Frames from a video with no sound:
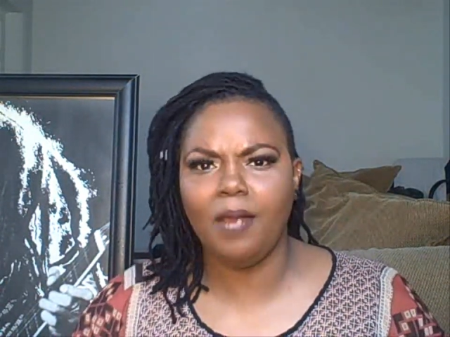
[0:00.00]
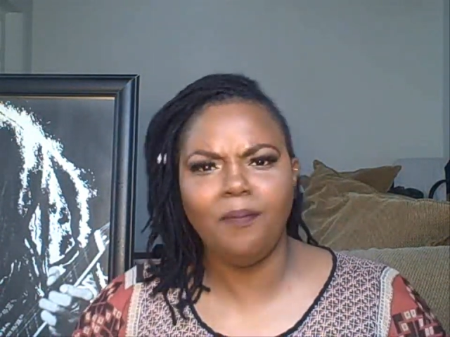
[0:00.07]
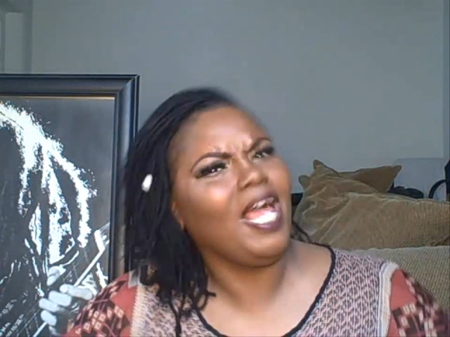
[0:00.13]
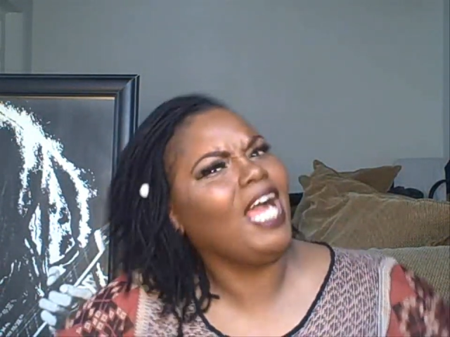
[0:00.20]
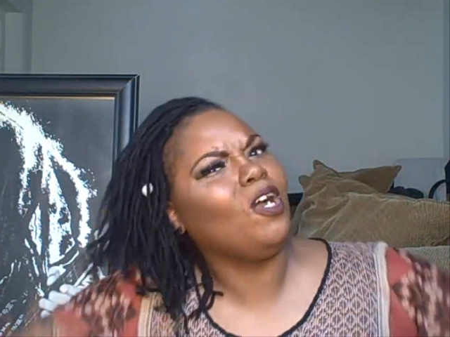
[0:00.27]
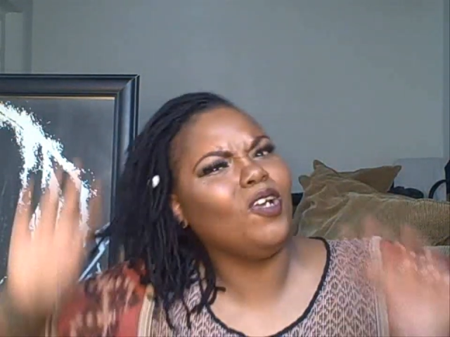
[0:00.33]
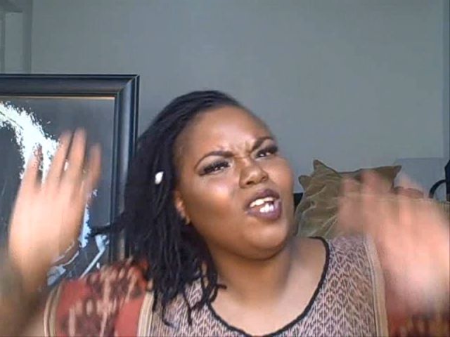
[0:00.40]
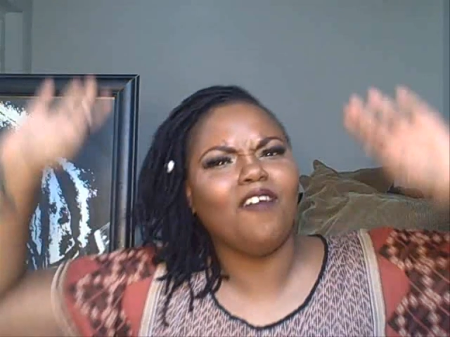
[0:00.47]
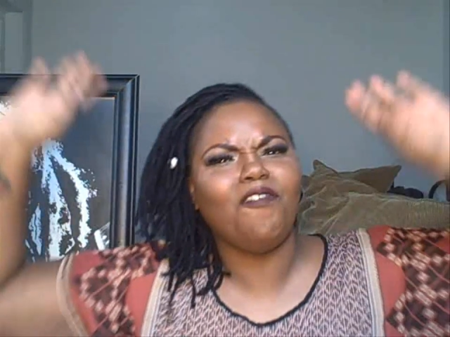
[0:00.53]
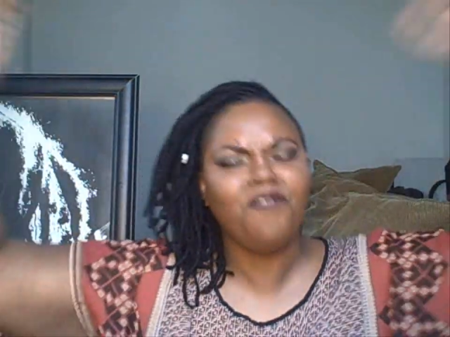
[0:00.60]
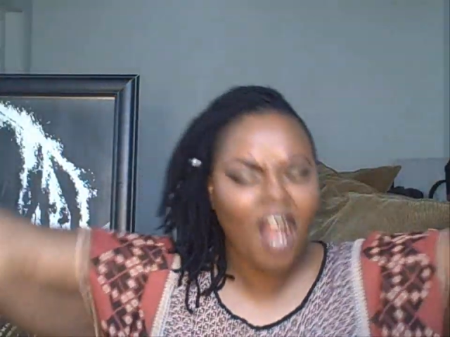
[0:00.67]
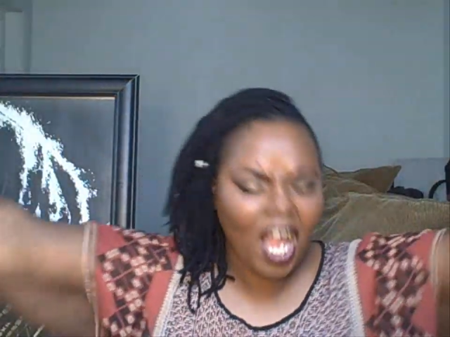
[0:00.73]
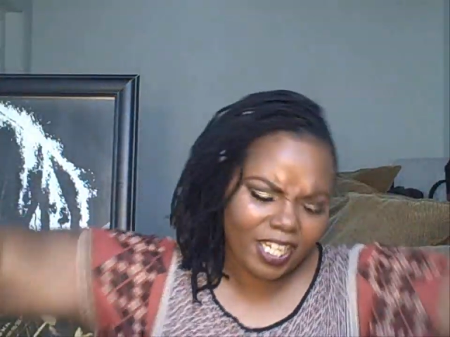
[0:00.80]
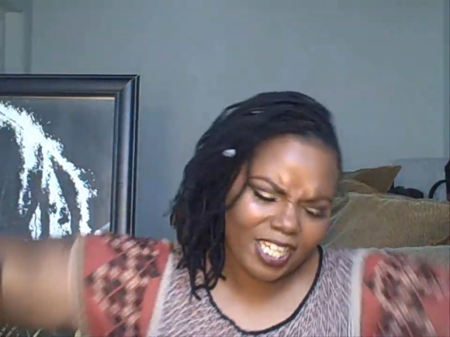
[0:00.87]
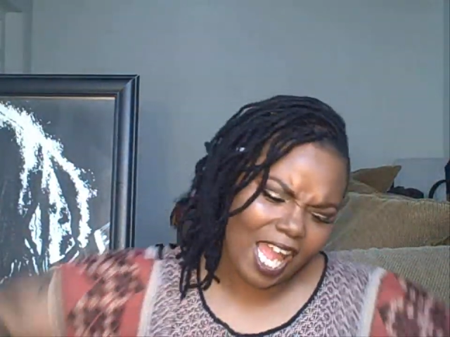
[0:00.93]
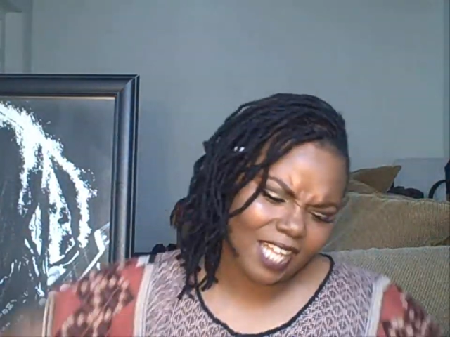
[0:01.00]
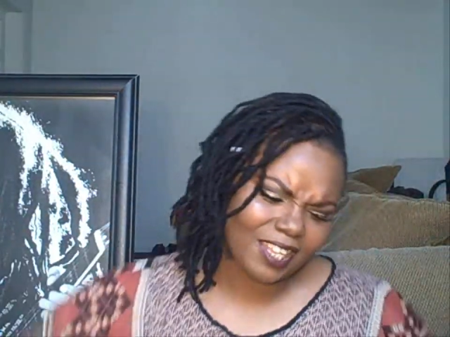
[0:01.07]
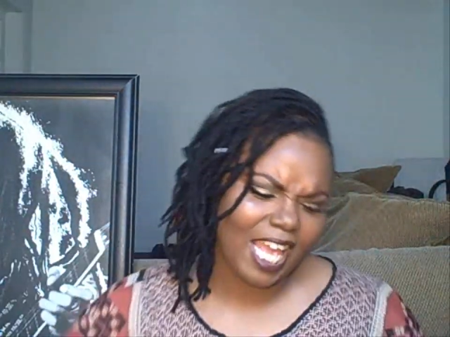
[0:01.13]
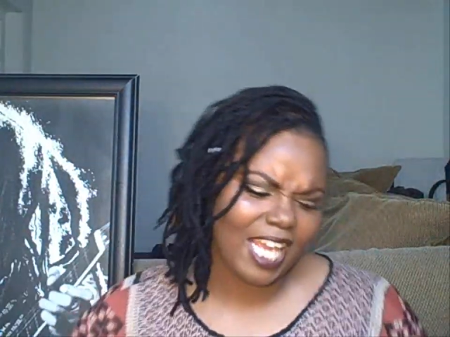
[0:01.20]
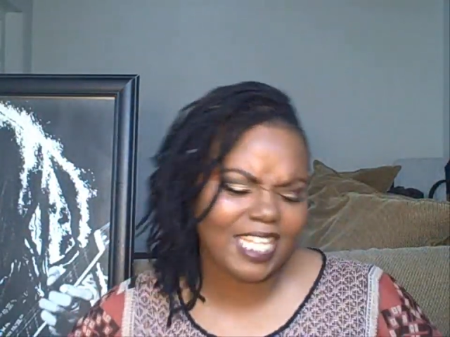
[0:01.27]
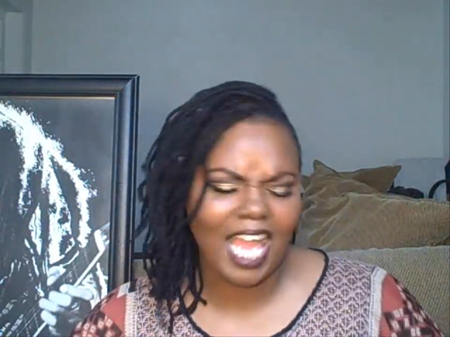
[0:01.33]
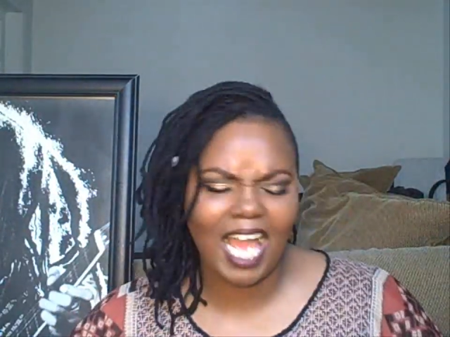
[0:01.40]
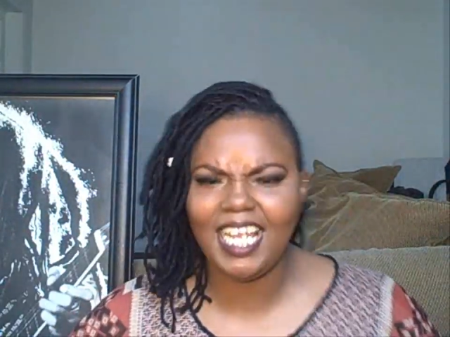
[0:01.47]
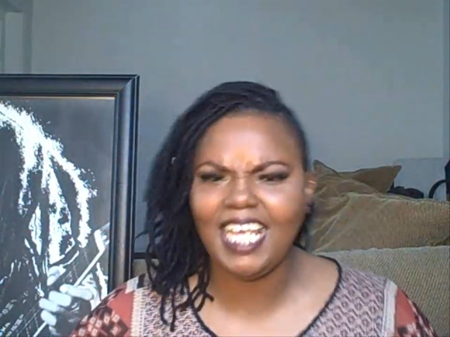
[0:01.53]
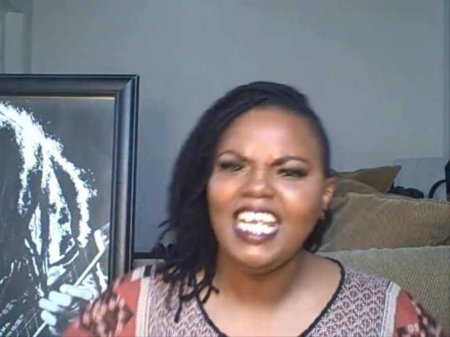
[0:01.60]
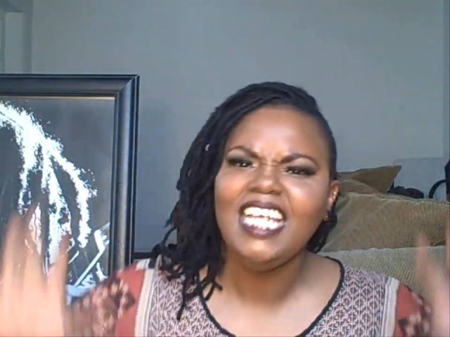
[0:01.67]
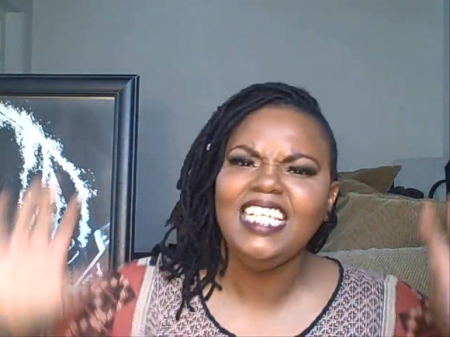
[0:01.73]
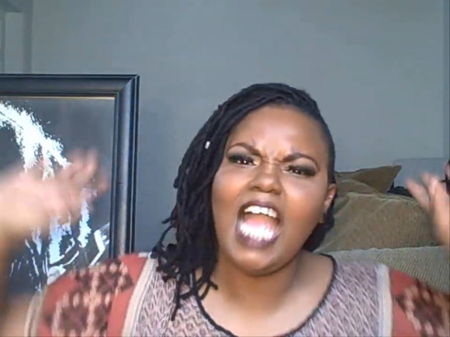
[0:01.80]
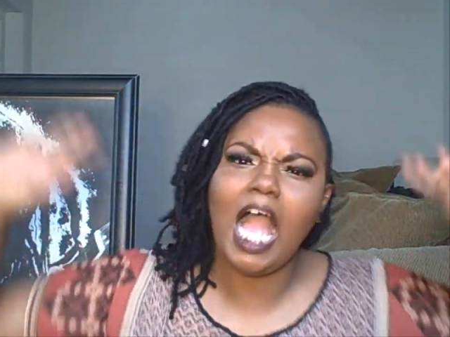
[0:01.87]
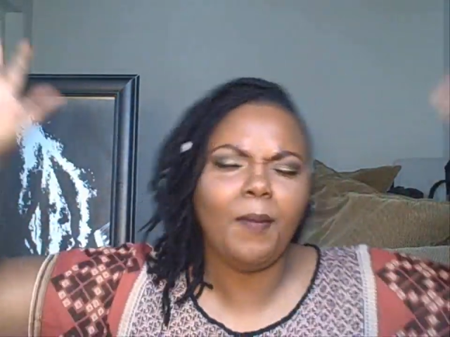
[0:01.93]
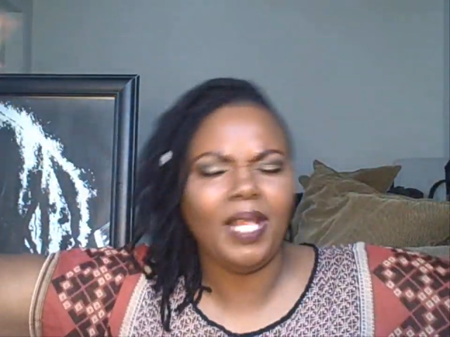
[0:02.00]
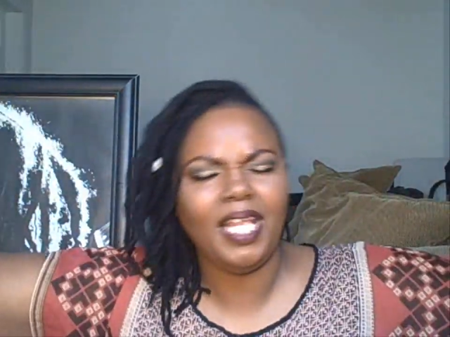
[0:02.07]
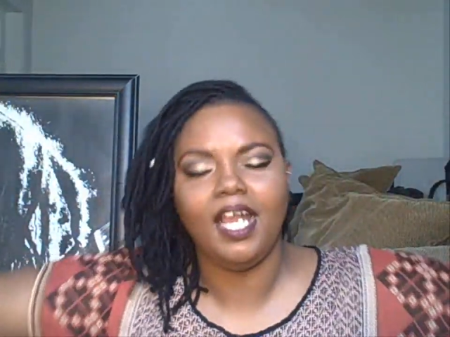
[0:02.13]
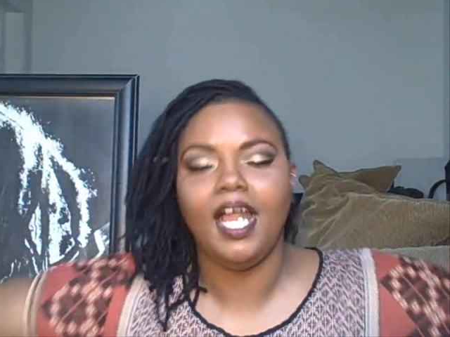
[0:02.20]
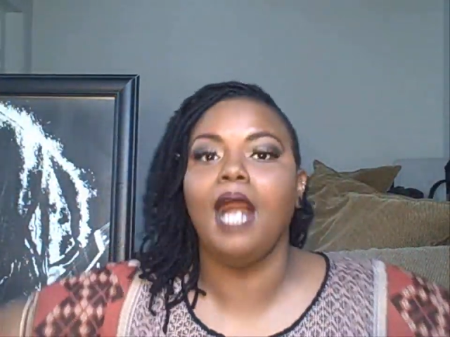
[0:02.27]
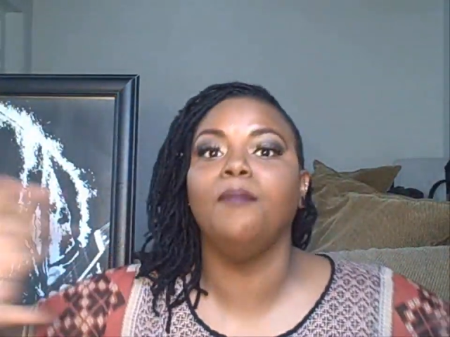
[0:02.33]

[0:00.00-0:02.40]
I'm like, who the fuck y'all got it?